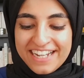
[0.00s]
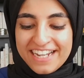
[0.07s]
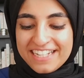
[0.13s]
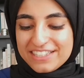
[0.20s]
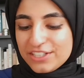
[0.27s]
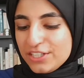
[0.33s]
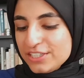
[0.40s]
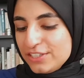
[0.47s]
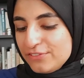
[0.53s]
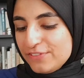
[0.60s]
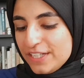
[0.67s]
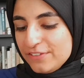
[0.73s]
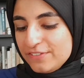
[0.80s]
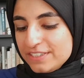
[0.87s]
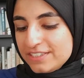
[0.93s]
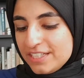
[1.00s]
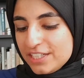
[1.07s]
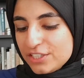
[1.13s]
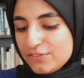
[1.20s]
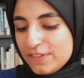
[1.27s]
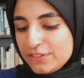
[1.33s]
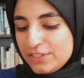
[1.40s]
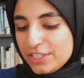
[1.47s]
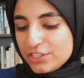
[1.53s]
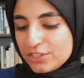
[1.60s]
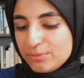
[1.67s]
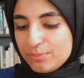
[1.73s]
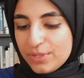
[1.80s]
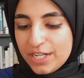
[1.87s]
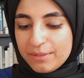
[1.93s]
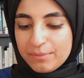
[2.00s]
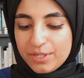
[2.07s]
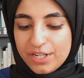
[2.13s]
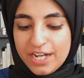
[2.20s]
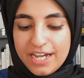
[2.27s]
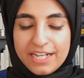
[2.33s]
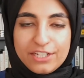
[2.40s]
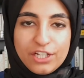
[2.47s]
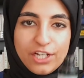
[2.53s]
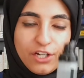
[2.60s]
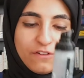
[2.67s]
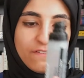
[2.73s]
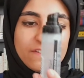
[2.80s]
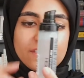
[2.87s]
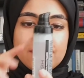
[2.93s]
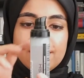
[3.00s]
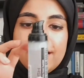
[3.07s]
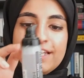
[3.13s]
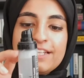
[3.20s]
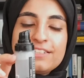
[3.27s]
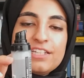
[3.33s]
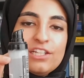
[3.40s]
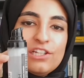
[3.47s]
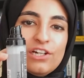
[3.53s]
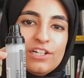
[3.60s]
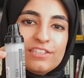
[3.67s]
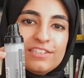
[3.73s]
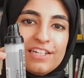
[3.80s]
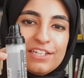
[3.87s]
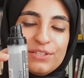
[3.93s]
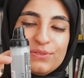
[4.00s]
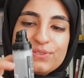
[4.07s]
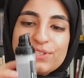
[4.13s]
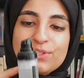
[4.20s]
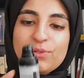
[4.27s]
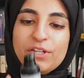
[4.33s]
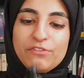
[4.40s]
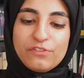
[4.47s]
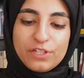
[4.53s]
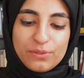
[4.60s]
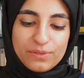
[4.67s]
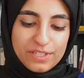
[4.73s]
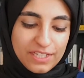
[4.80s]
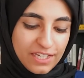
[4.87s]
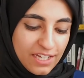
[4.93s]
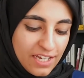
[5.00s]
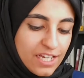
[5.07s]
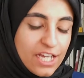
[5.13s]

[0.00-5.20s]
It's called the Velvet Touch Foundation Primer, and I obviously like it a lot. I use it quite frequently.